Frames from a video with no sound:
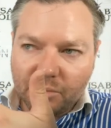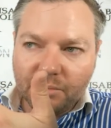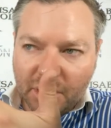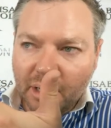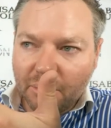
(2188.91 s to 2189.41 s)

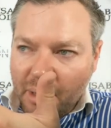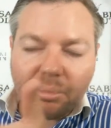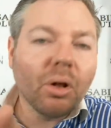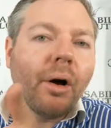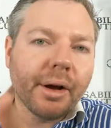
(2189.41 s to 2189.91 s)
you know,
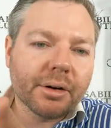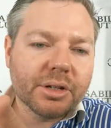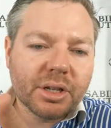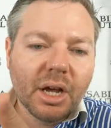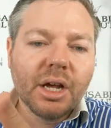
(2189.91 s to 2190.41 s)

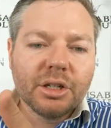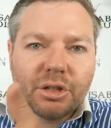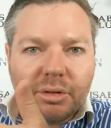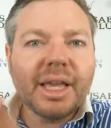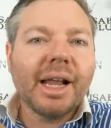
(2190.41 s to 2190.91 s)
employers
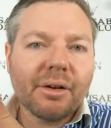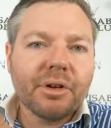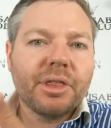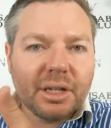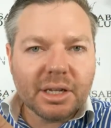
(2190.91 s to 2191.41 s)
to get
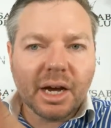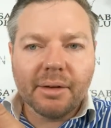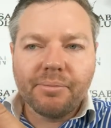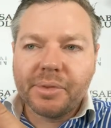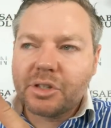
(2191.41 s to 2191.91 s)
everything done.